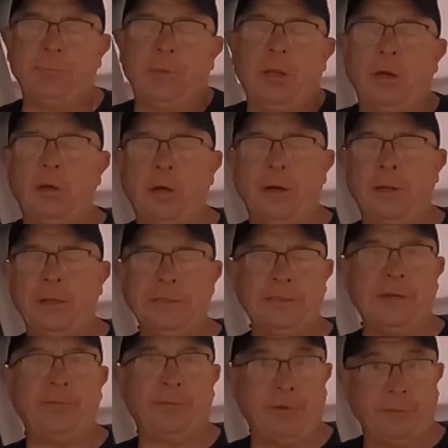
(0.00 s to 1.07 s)
it a lot
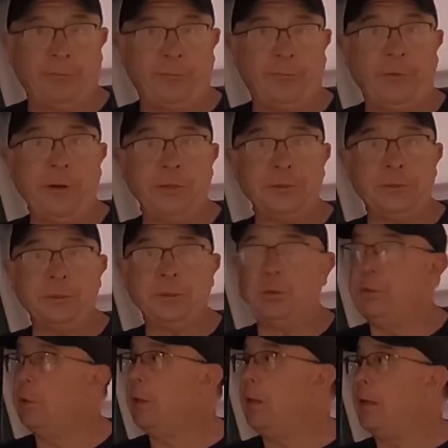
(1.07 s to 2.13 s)
easier for the fridge,
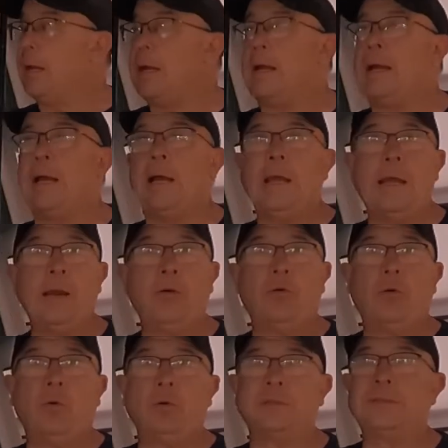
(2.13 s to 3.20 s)
and
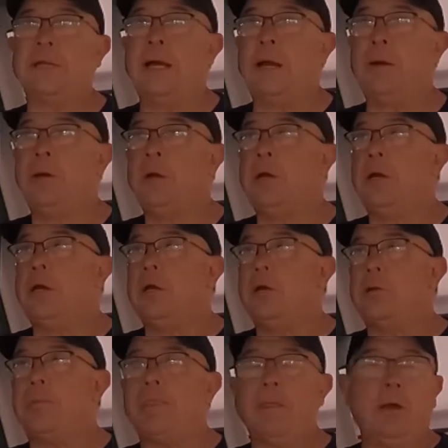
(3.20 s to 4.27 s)
also
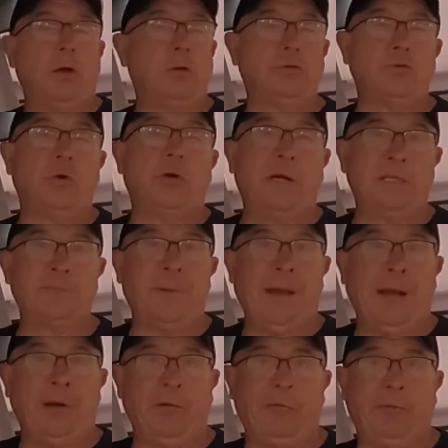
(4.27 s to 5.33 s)
it'll draw less
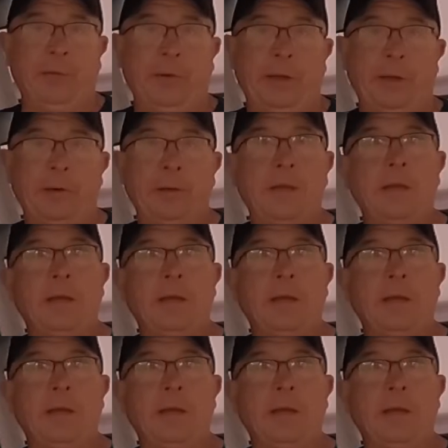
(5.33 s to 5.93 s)
power for you.